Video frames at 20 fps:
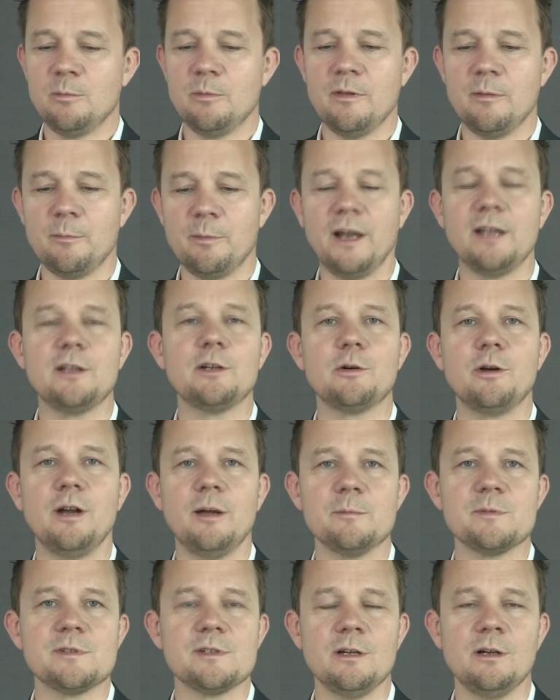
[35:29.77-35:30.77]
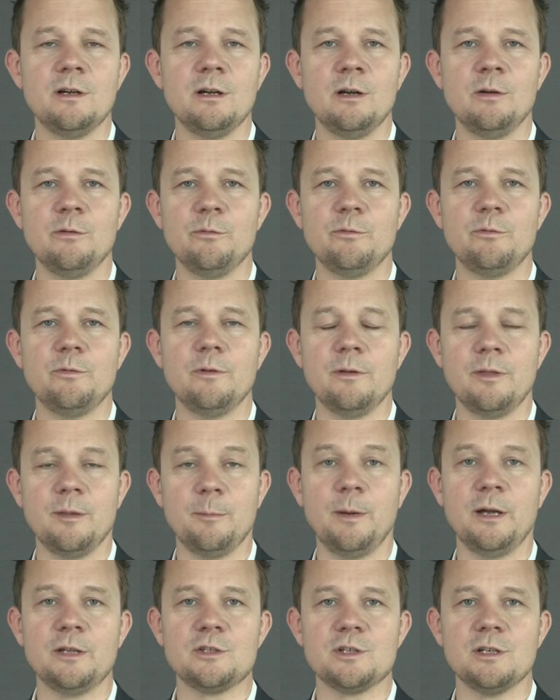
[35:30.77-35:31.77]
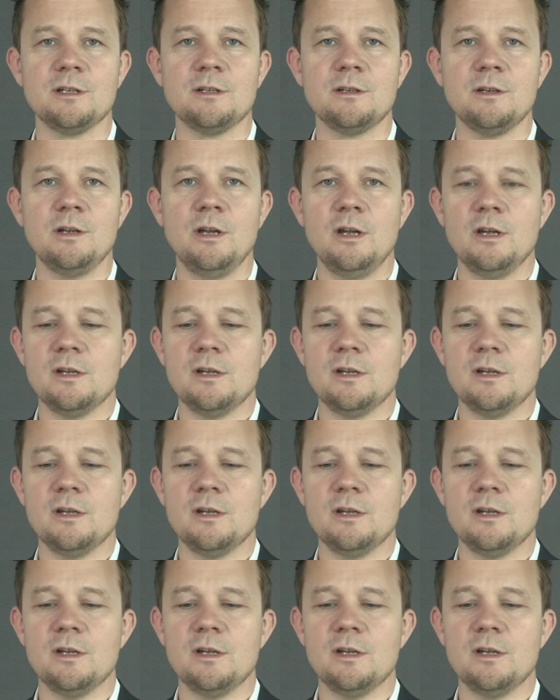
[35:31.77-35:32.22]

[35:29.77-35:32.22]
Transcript: the breadcrumbs of the budget.